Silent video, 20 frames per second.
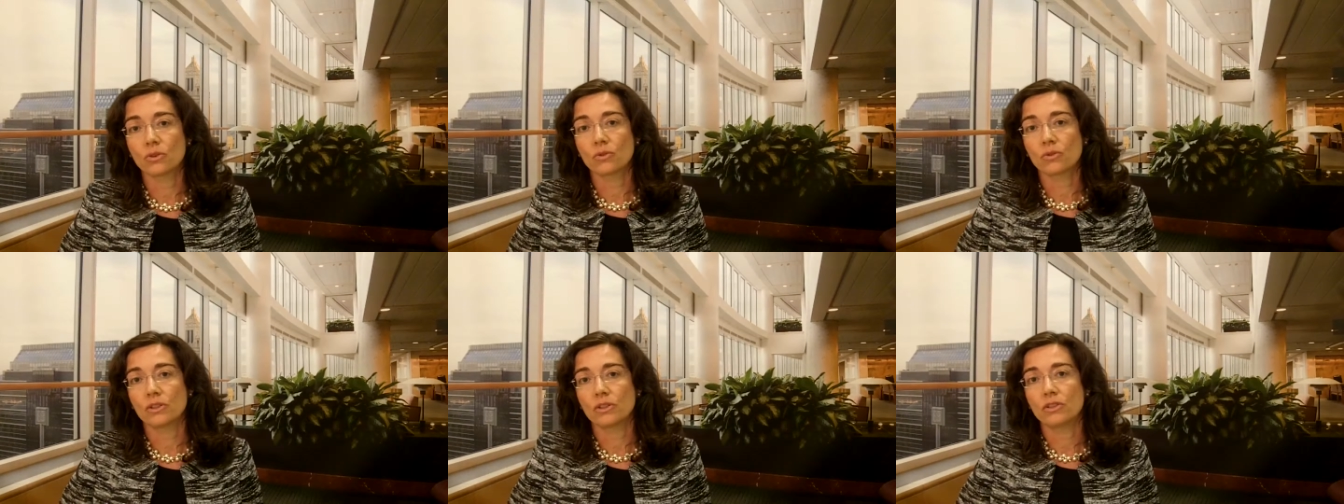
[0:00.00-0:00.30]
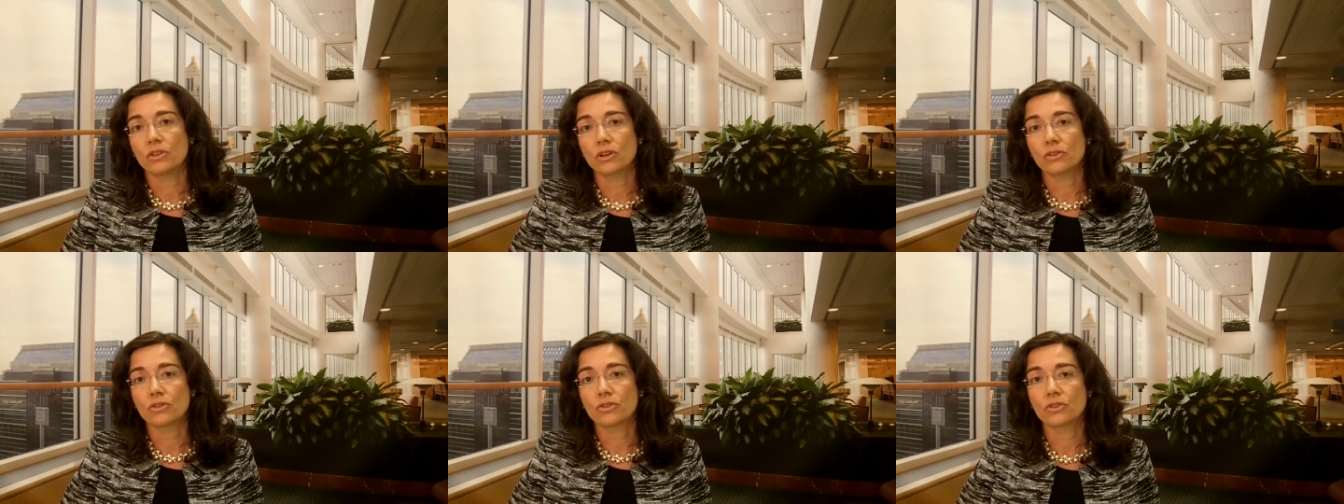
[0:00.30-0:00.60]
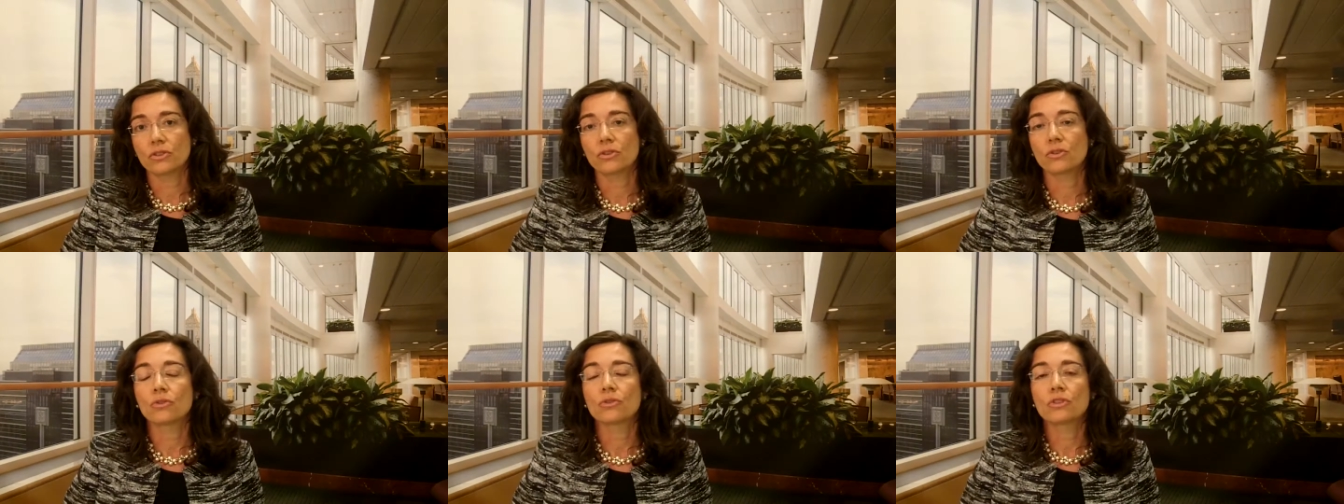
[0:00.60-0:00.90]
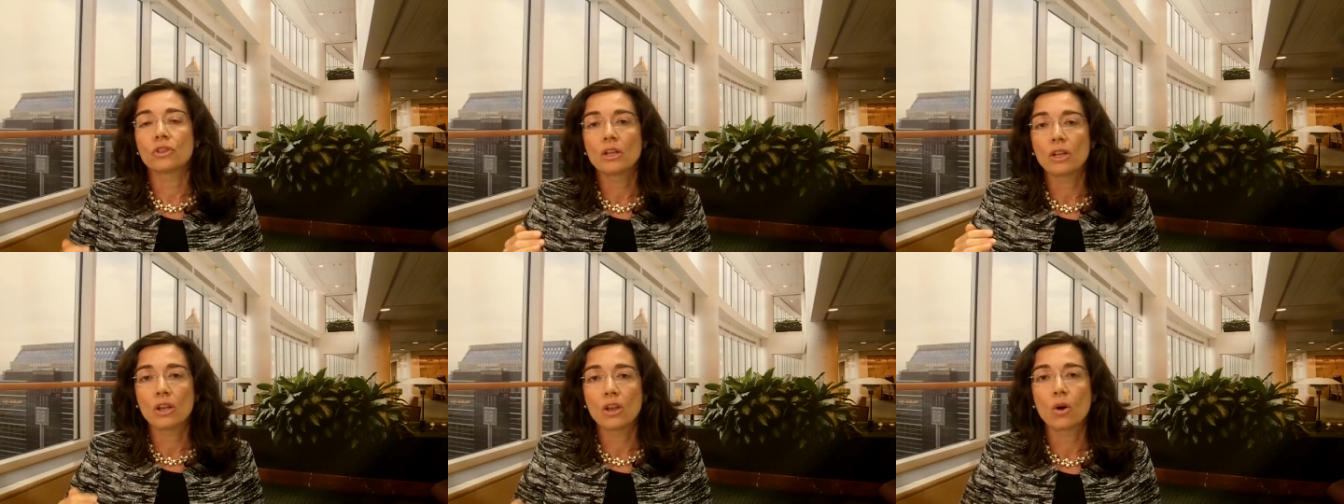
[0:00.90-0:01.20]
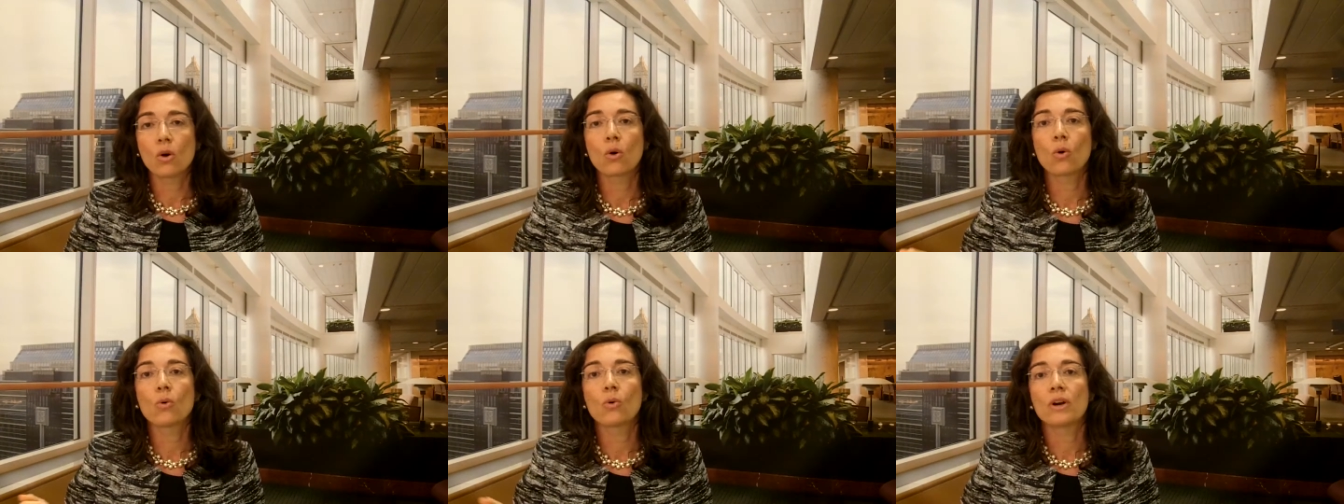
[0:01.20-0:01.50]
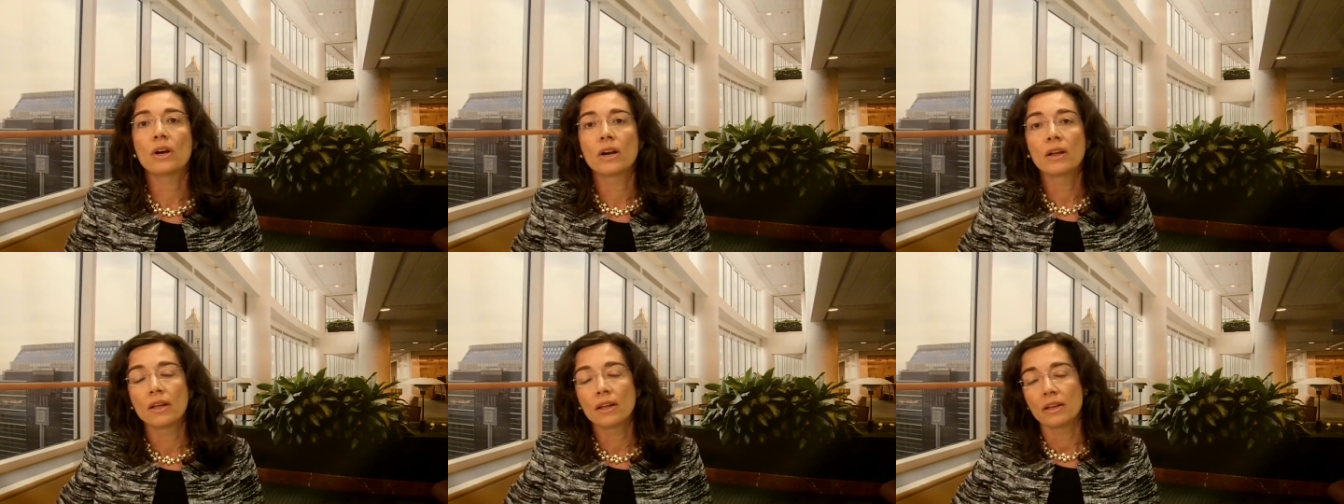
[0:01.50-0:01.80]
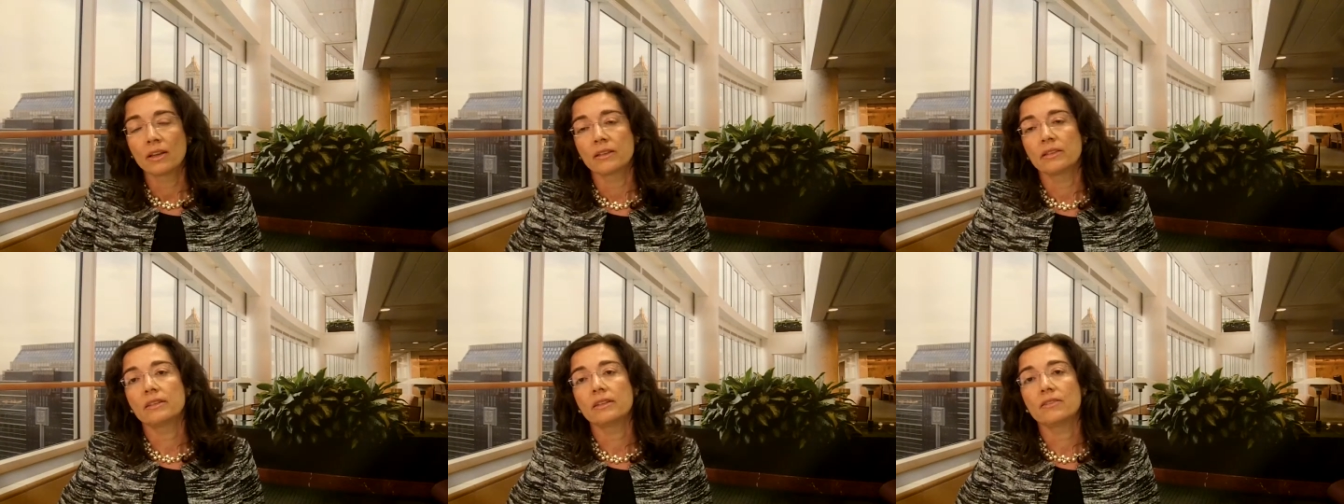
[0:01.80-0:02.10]
of aldosterone, the lower
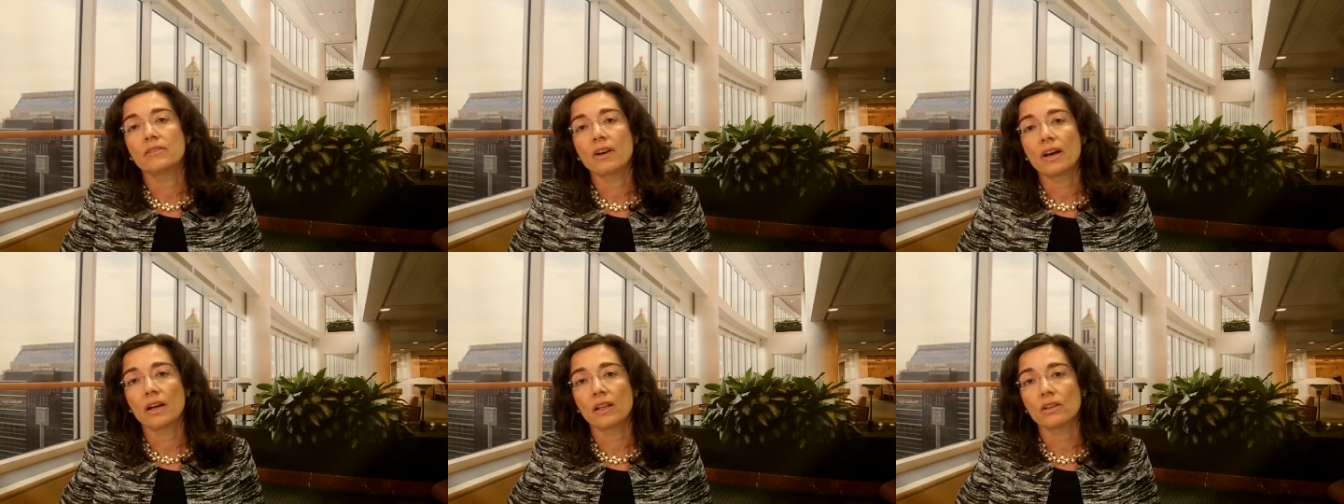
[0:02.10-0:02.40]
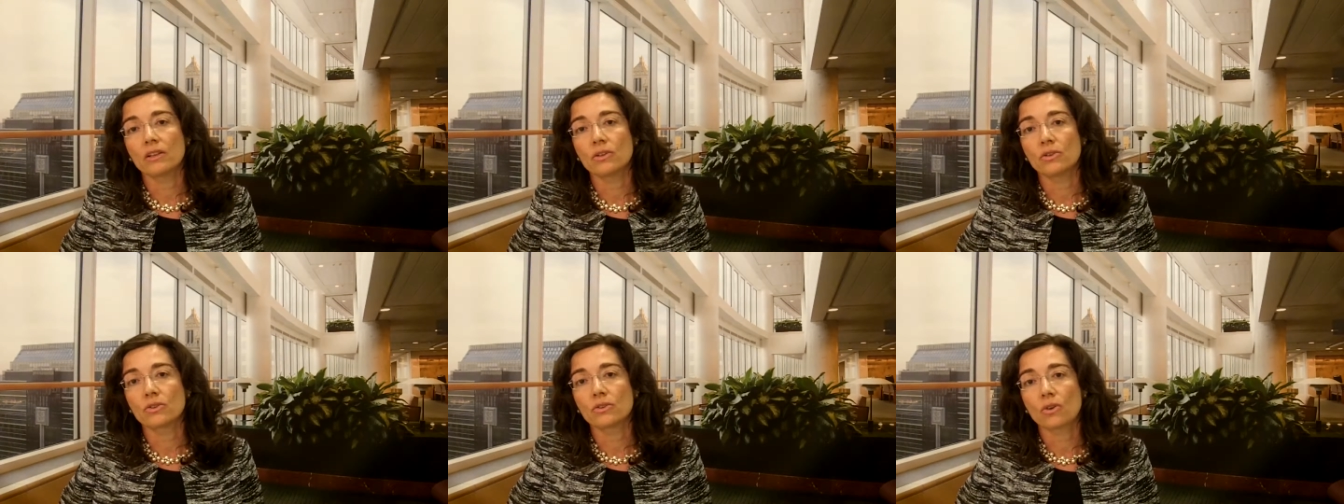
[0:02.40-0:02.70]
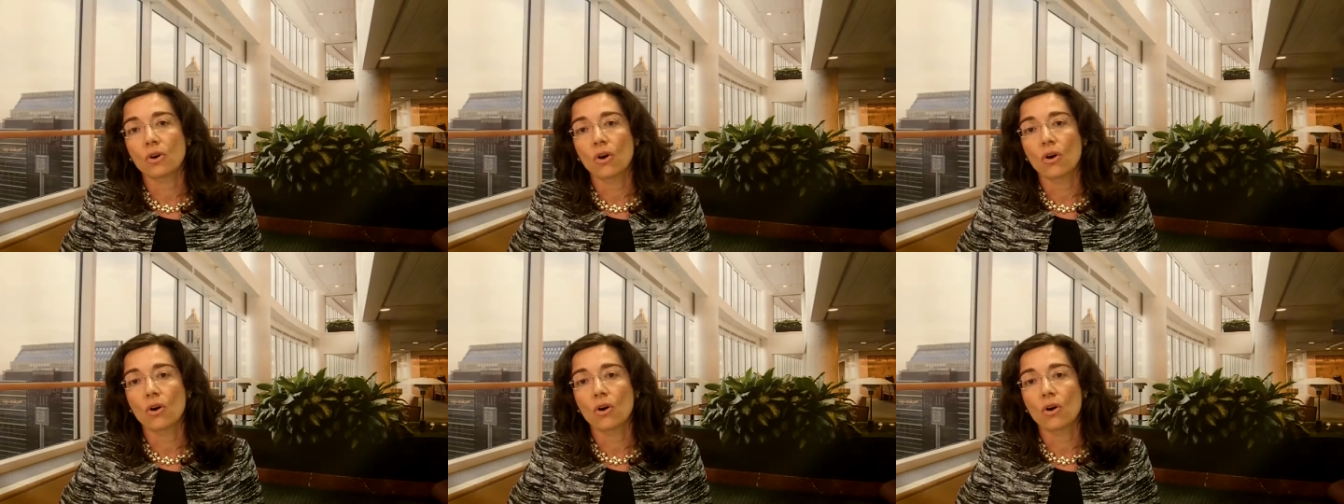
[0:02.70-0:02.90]
the values